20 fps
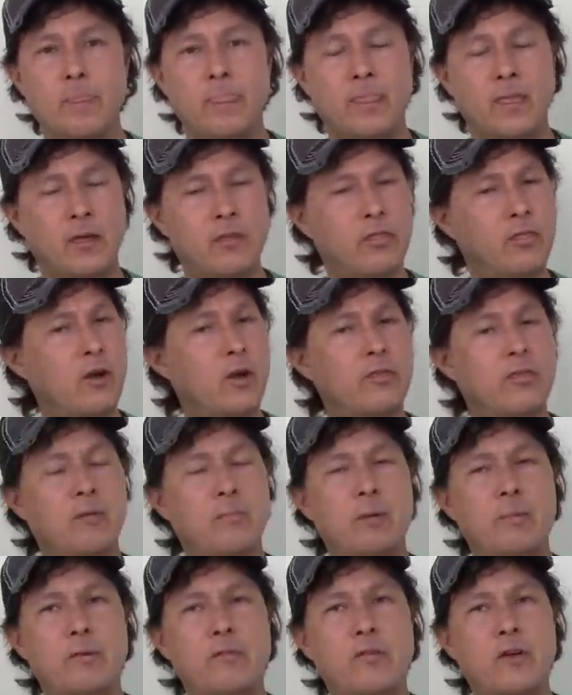and thought
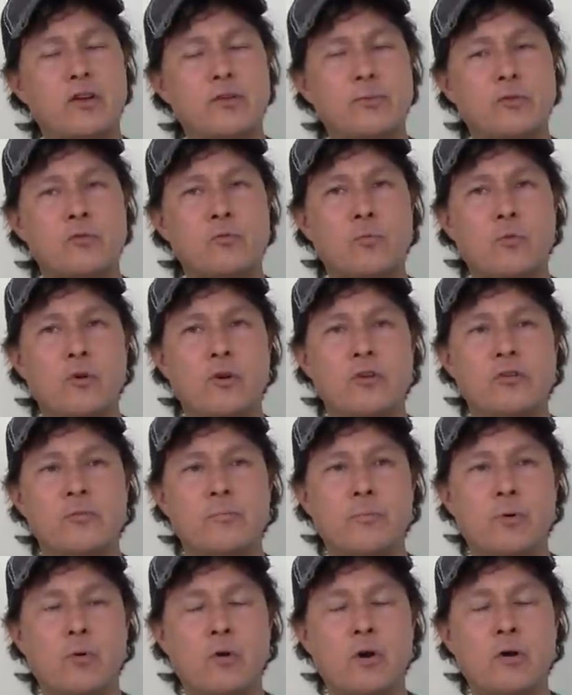that maybe vegetables weren't as
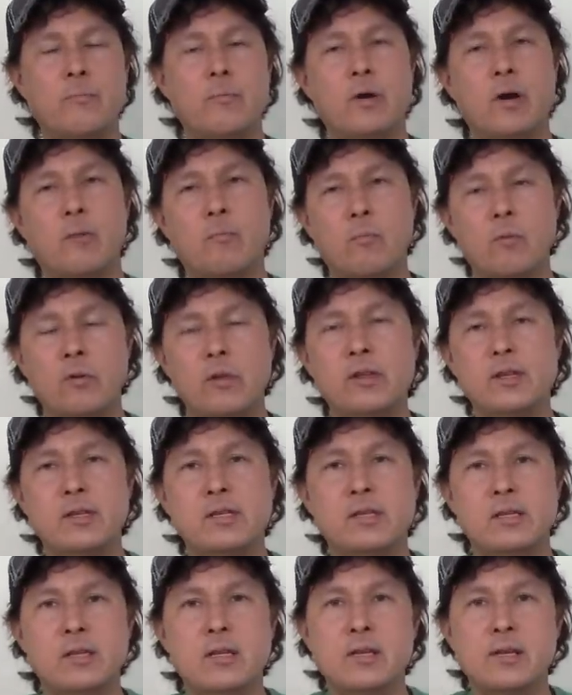important, but I'm really
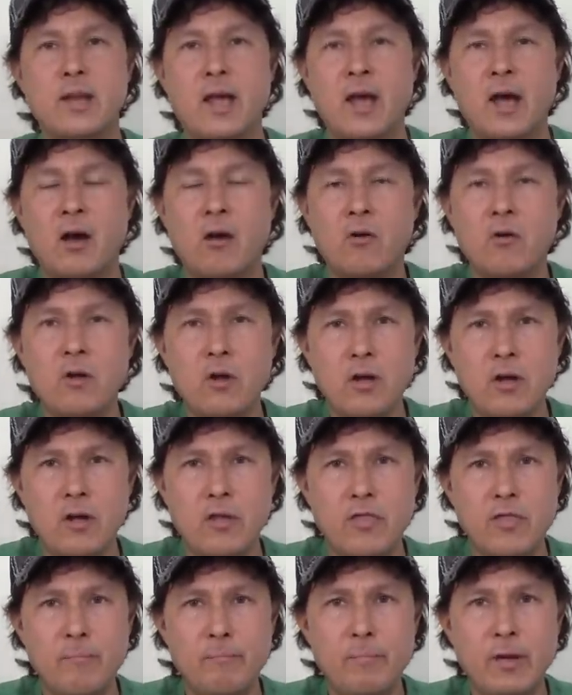seeing now
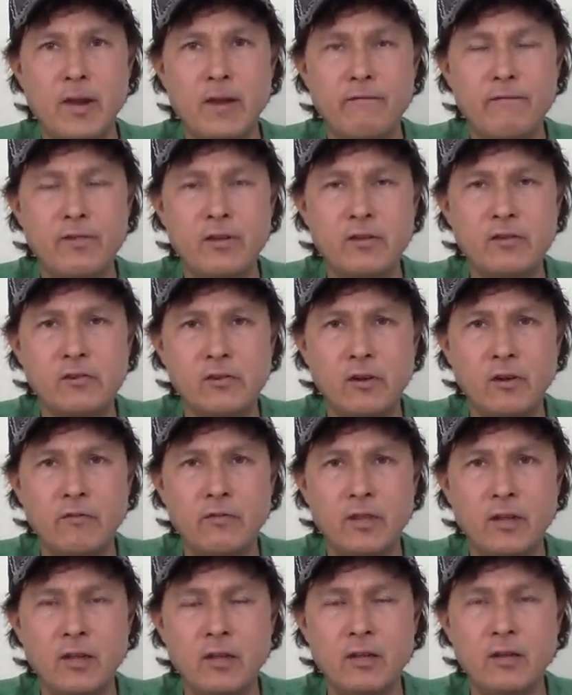the benefits
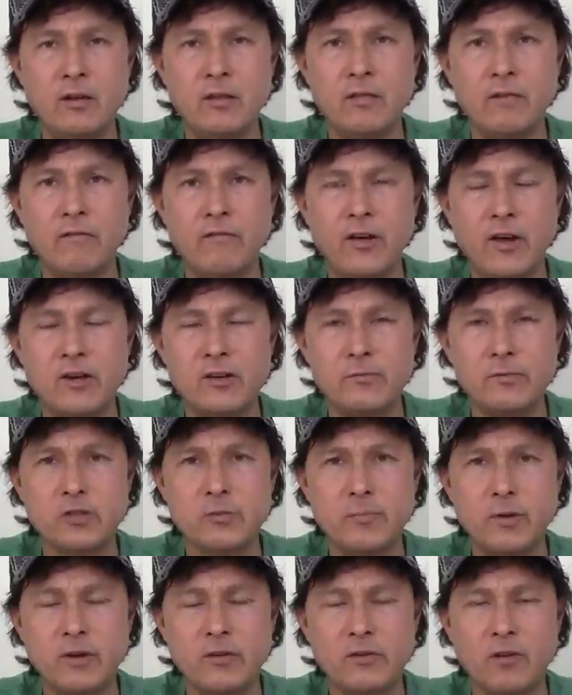of the eating the
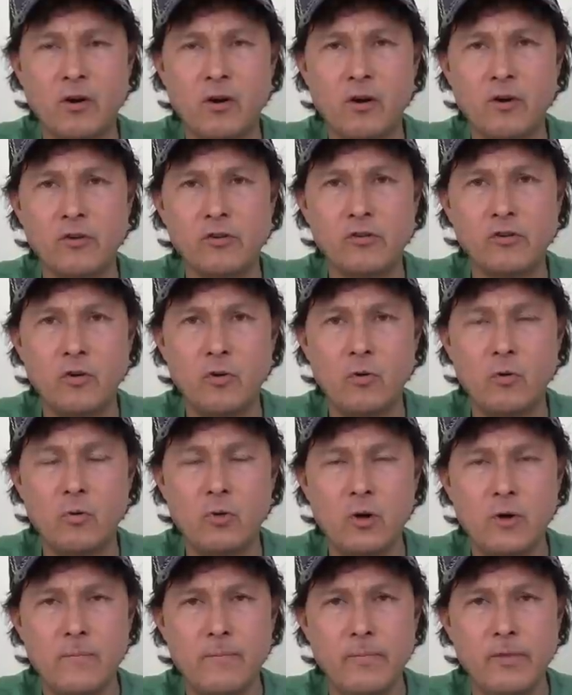vegetables because they are
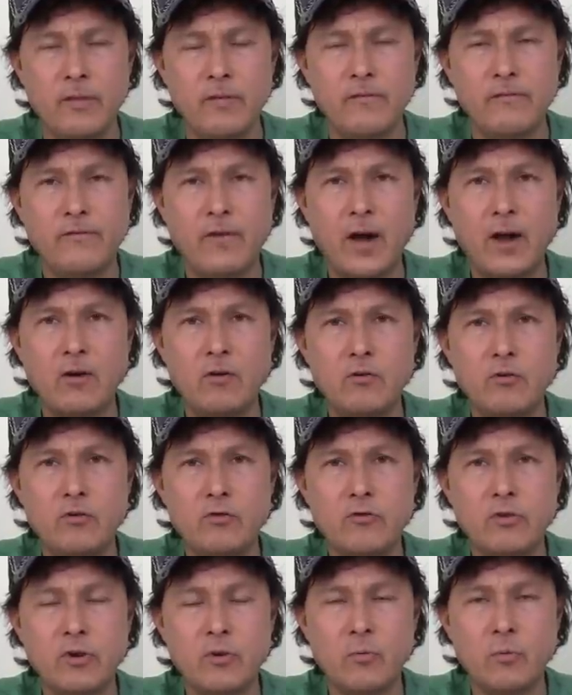so
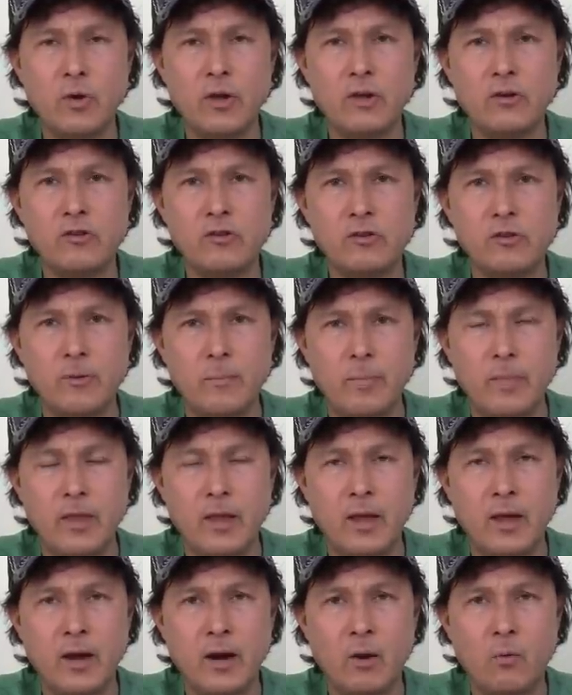phytonutrient rich
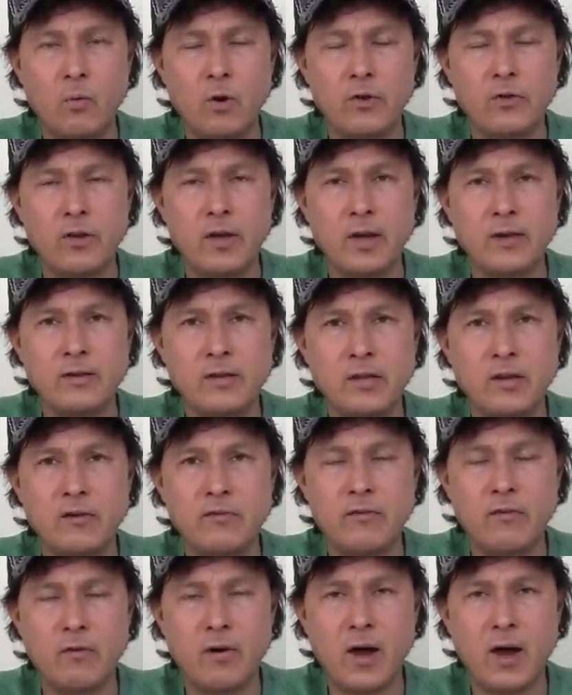and I want you guys to eat
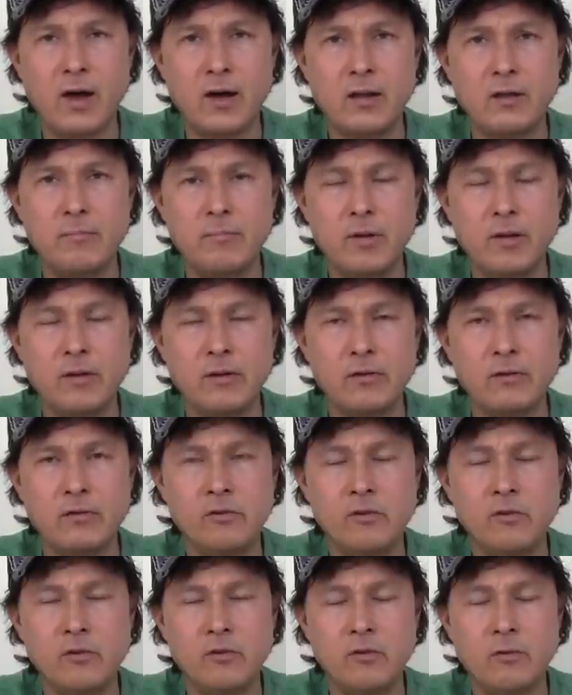a variety
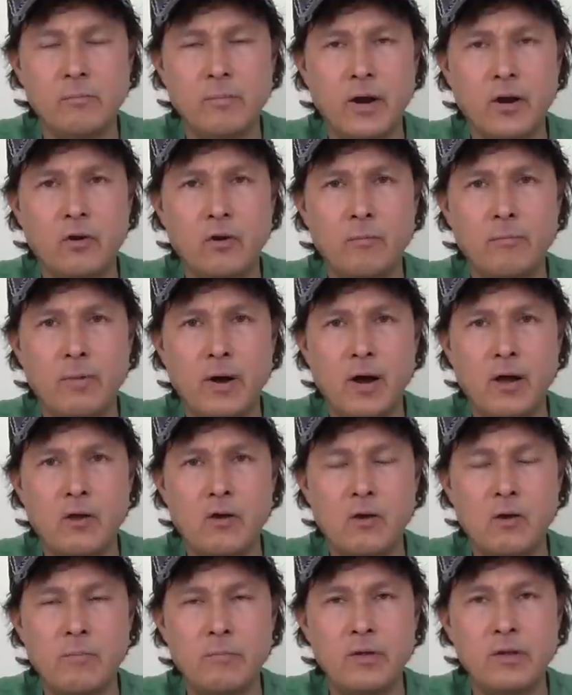because your
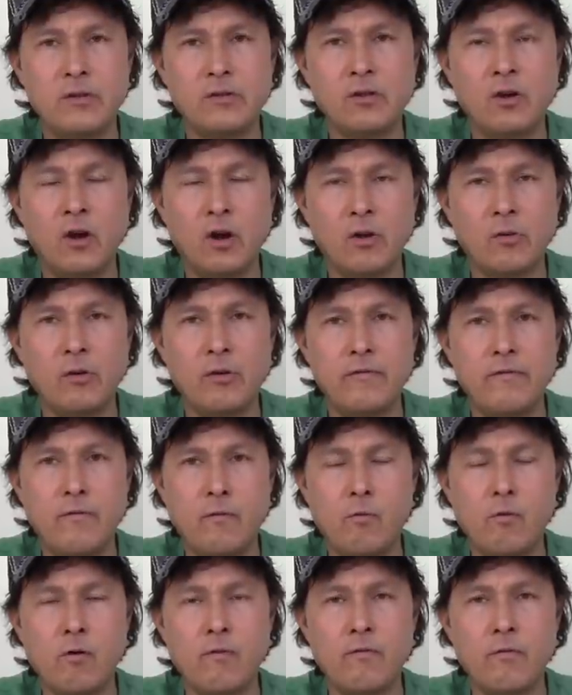microbiome is hungry
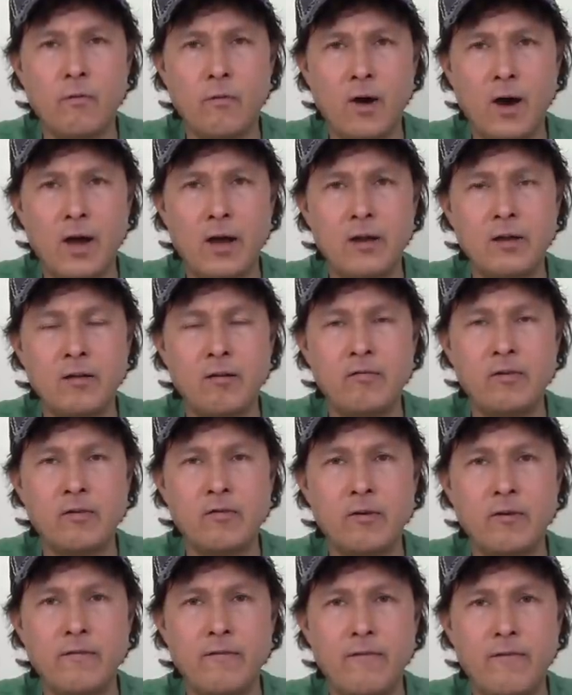for a variety of
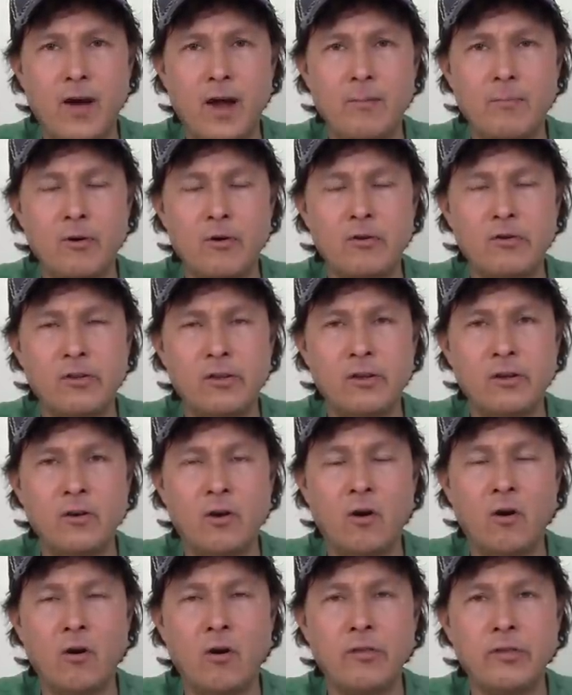different fibers in
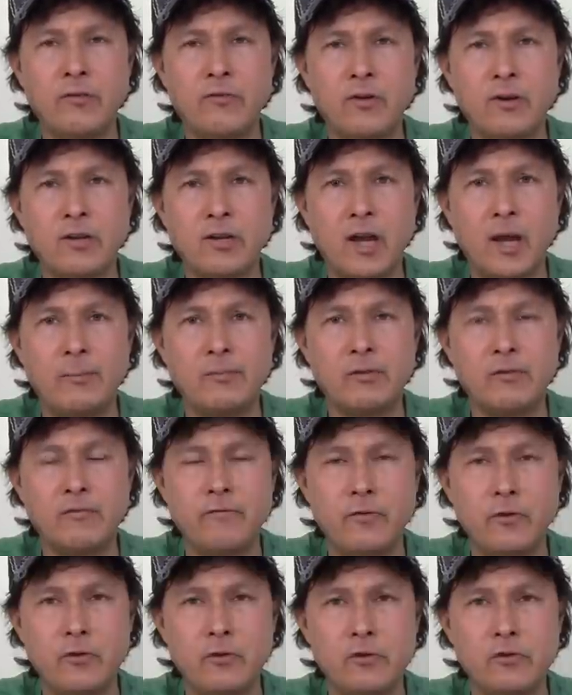all different types
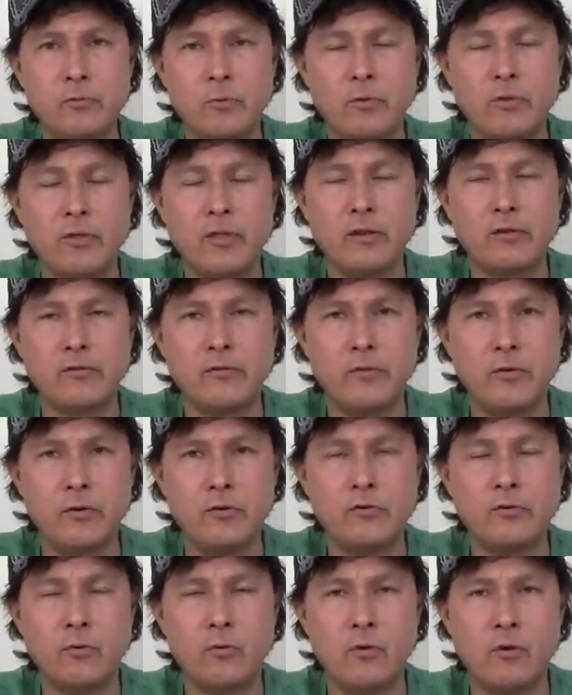of foods, whether that's
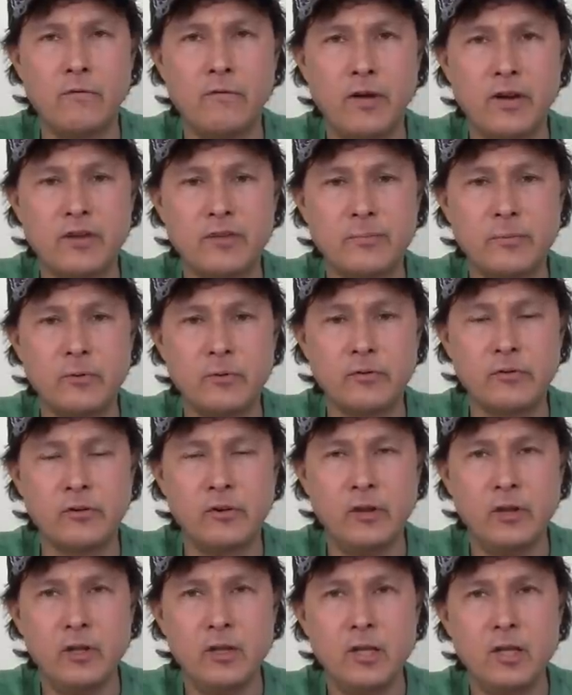fruits or vegetables.